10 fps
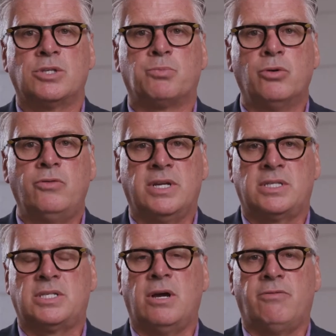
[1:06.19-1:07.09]
has proven
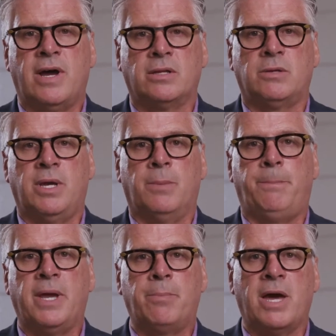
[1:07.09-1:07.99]
itself out to be a
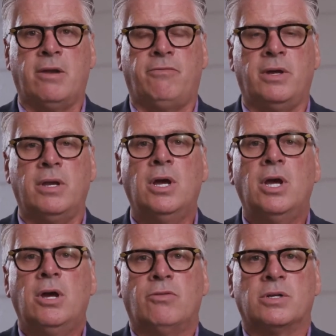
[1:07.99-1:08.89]
big benefit
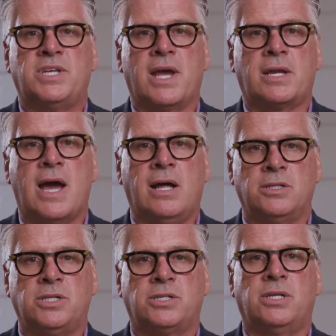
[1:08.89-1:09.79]
for
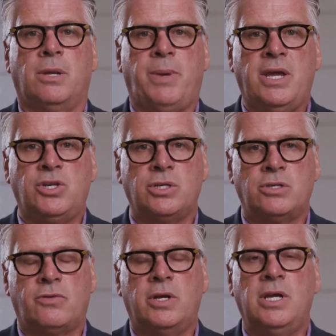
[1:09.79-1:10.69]
technologists and the patients
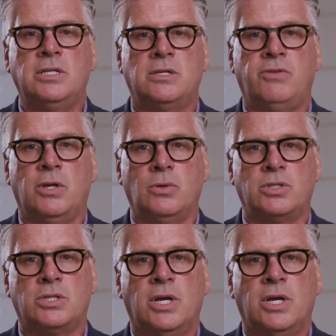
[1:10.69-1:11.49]
for ease of use.